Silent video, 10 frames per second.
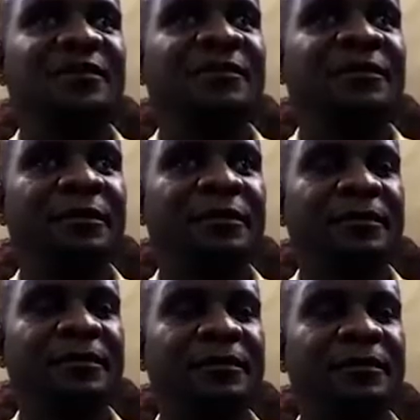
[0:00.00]
first of
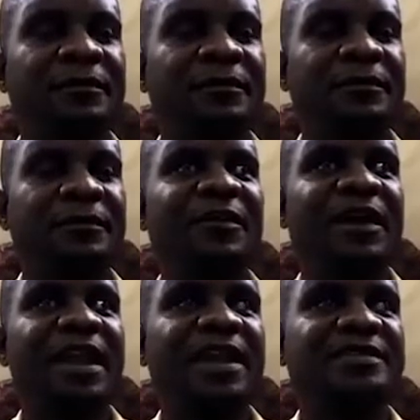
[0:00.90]
all, as
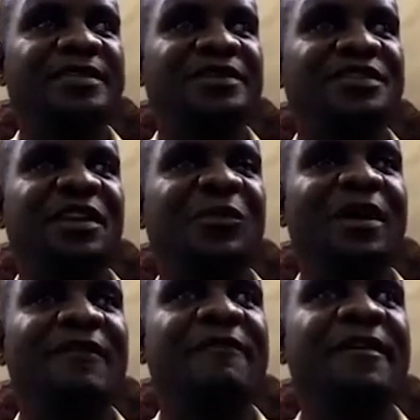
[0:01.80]
an
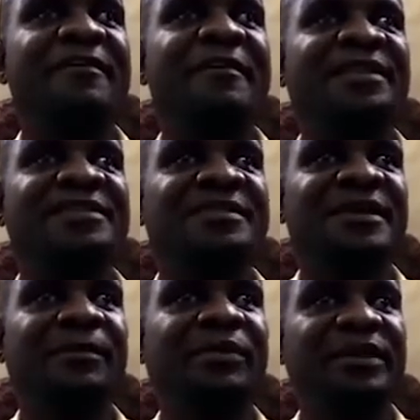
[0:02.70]
organization, we are very
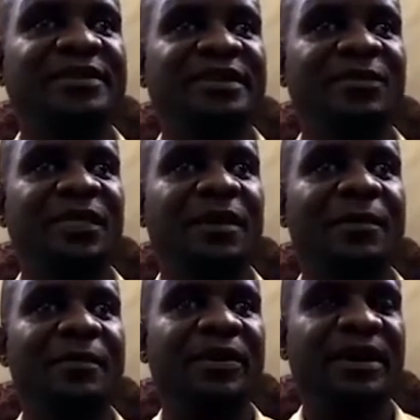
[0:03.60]
much
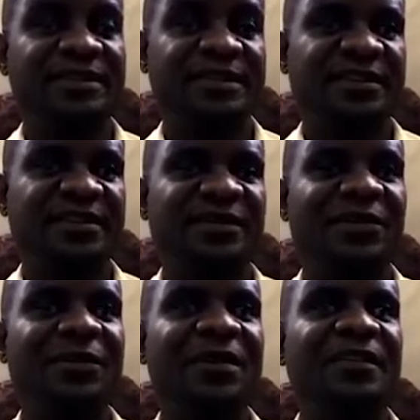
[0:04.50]
disappointed with our
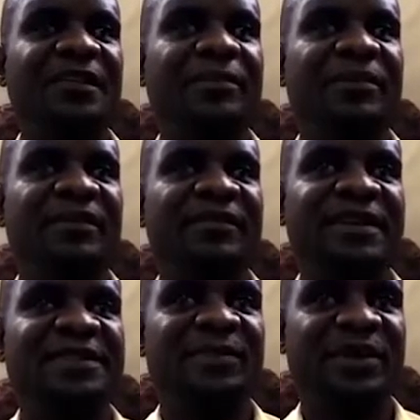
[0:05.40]
president, including the
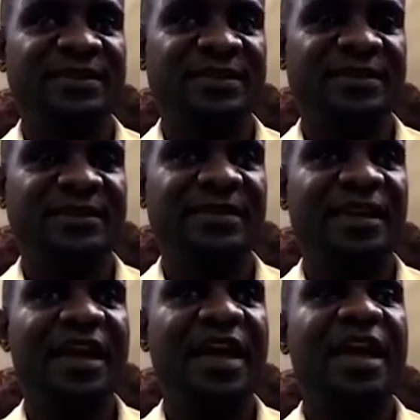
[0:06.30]
previous
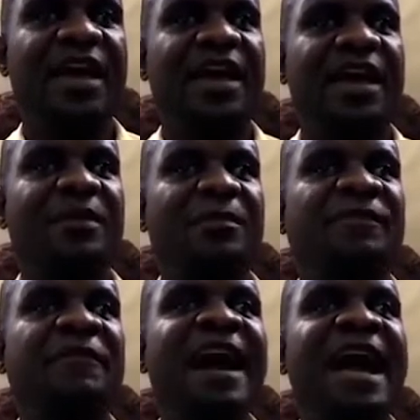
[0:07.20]
president.
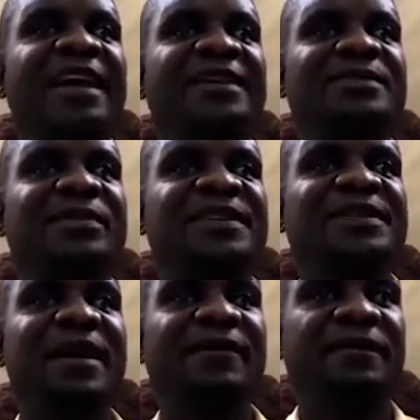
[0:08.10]
And before I
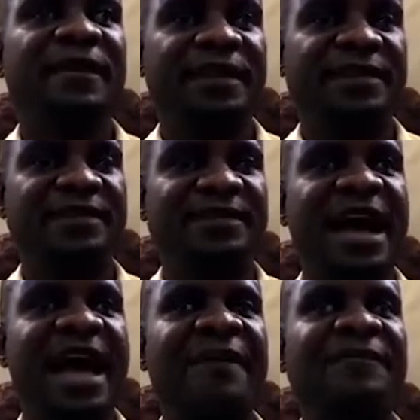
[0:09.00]
express my
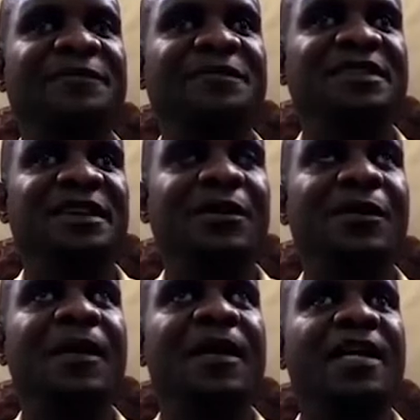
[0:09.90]
feelings, I have to
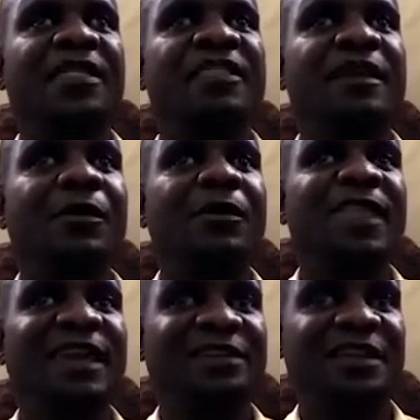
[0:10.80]
tell the
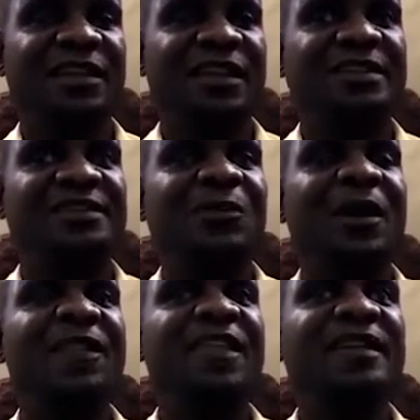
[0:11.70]
whole nation that